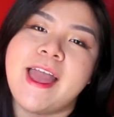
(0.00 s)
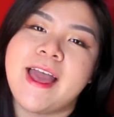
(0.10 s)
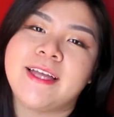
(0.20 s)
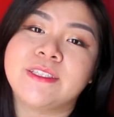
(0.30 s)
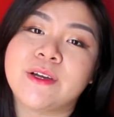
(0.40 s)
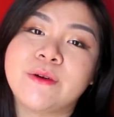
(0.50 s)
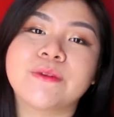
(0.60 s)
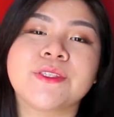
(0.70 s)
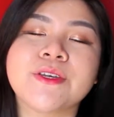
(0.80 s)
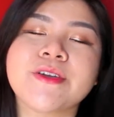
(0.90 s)
and
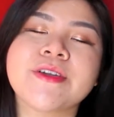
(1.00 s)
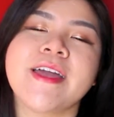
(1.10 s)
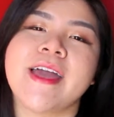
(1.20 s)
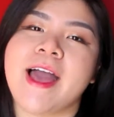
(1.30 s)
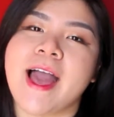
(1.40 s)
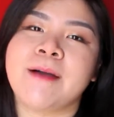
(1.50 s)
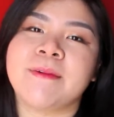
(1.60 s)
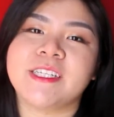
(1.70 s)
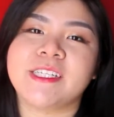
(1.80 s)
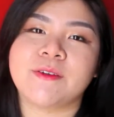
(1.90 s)
also how
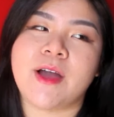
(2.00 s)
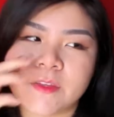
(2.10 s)
much,